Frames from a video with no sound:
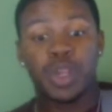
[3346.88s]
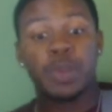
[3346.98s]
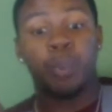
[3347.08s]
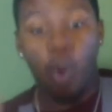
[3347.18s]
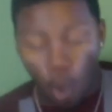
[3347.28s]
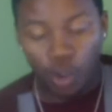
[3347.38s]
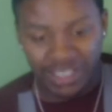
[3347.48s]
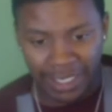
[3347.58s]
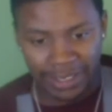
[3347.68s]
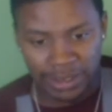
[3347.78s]

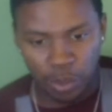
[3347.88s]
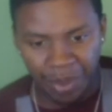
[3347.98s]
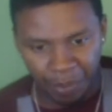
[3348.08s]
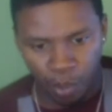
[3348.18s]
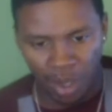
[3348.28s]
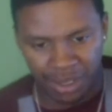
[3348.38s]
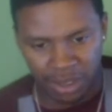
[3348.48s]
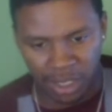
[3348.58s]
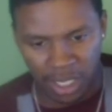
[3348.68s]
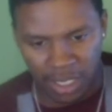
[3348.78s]
reported to be
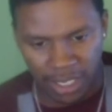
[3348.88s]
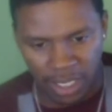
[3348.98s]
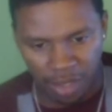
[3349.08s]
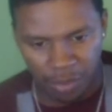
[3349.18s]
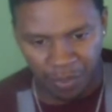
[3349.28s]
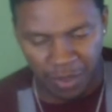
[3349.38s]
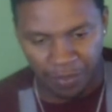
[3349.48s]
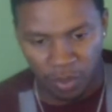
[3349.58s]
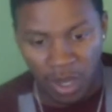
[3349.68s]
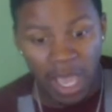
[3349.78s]
pointing the gun at other
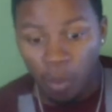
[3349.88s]
people.